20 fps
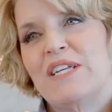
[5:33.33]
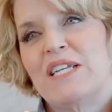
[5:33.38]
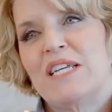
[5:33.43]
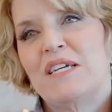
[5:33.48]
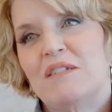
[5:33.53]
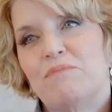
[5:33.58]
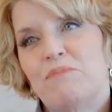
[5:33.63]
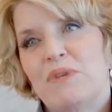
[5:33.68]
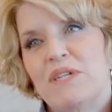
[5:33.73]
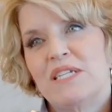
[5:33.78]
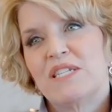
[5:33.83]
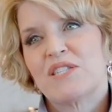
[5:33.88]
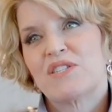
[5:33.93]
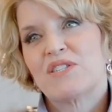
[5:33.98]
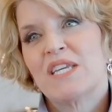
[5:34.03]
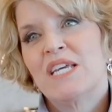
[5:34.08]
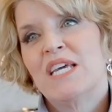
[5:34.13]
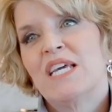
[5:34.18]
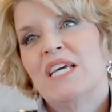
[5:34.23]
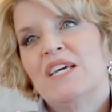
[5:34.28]
it, but
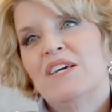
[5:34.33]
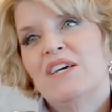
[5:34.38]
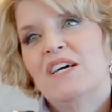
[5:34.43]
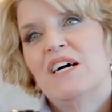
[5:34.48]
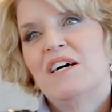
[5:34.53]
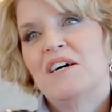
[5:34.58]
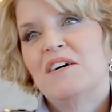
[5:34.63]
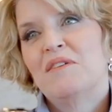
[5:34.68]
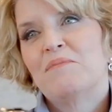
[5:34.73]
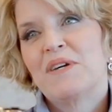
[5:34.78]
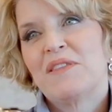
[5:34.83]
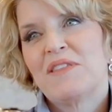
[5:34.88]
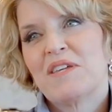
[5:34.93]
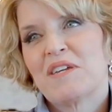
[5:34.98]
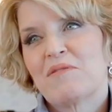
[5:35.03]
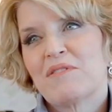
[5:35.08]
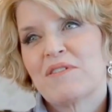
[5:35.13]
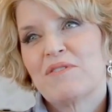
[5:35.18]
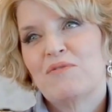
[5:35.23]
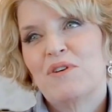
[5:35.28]
it's, I
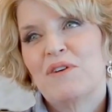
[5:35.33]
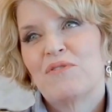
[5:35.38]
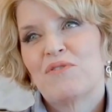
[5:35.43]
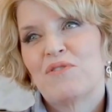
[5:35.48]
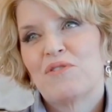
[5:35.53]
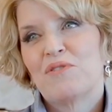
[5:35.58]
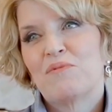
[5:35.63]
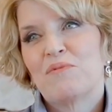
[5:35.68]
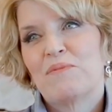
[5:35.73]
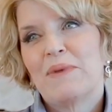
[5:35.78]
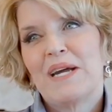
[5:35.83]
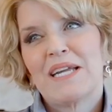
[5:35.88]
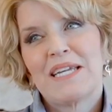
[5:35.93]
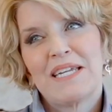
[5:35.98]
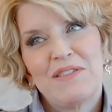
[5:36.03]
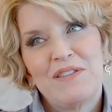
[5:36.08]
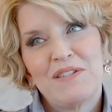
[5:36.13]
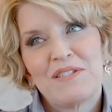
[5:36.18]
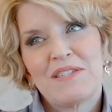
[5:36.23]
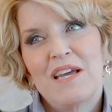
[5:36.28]
think whoever might
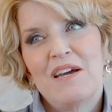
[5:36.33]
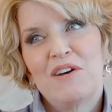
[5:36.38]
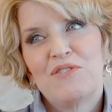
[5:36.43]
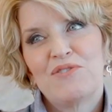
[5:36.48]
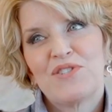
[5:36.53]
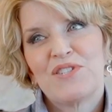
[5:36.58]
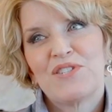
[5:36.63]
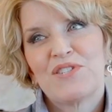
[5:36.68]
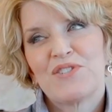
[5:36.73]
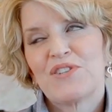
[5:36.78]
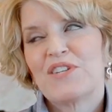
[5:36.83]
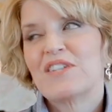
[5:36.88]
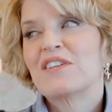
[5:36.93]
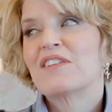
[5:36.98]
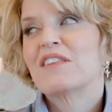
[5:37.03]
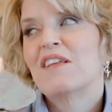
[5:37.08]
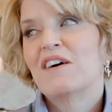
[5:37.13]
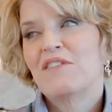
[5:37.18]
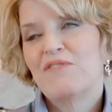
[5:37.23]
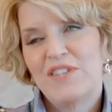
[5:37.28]
get this house is going to
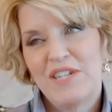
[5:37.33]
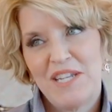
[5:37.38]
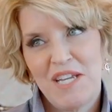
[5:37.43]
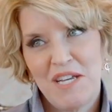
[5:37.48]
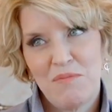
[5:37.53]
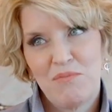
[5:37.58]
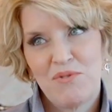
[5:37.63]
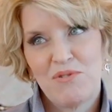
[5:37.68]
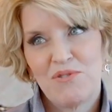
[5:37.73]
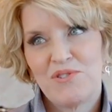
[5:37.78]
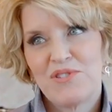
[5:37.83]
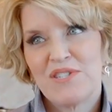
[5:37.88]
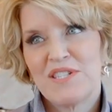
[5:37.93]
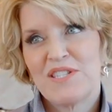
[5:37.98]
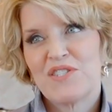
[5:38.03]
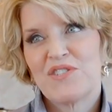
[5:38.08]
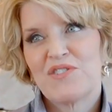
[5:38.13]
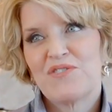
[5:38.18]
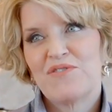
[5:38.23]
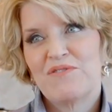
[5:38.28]
love the neighbors.
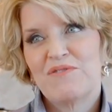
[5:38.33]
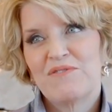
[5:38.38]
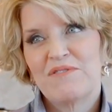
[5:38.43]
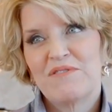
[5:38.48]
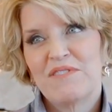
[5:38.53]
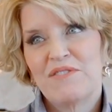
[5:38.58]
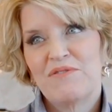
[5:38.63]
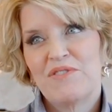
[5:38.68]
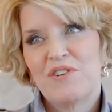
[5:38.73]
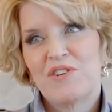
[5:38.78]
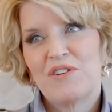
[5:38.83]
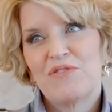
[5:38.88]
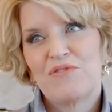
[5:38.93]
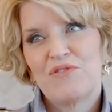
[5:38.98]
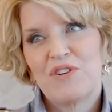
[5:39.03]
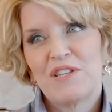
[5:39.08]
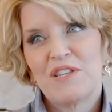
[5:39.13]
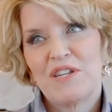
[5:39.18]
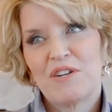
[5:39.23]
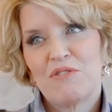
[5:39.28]
It's a very
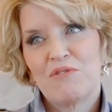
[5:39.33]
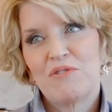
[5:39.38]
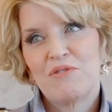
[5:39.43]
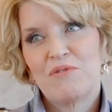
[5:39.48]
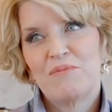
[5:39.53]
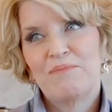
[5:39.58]
friendly group.